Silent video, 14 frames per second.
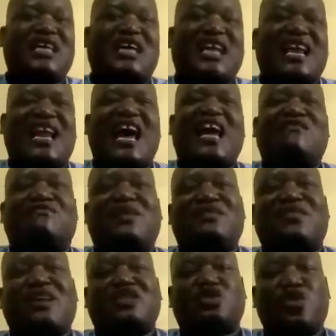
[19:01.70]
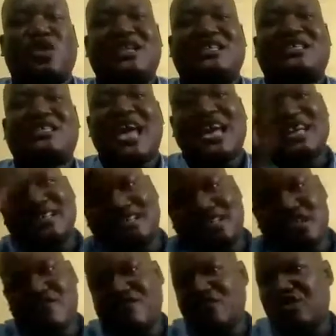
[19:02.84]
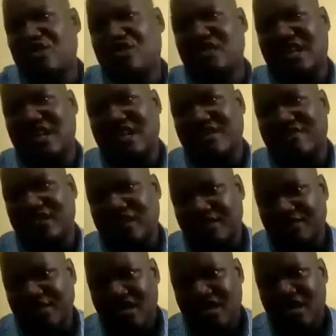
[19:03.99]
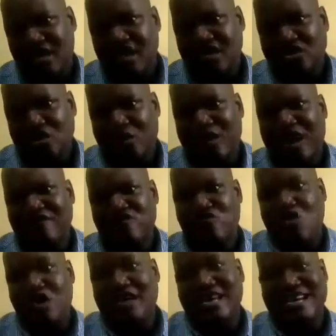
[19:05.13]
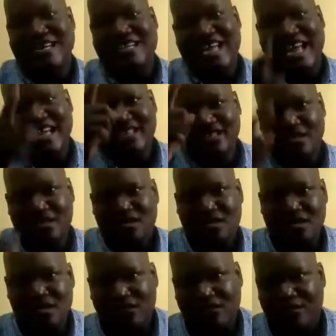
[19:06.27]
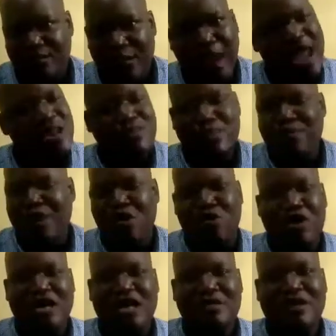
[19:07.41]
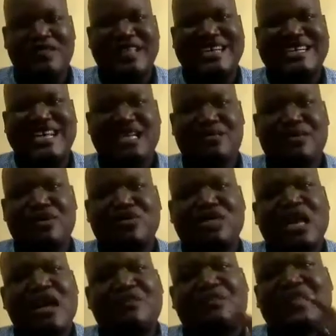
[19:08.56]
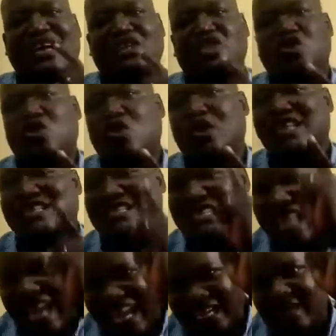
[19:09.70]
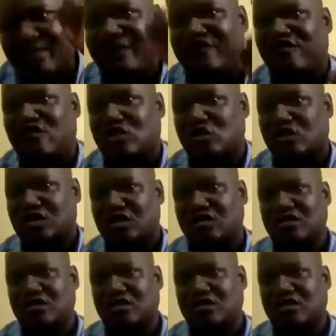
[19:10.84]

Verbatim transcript: are alive, but their soul is dead, even though they are living. So we have walking dead. Many people are walking, but they are dead because their soul is dead before God.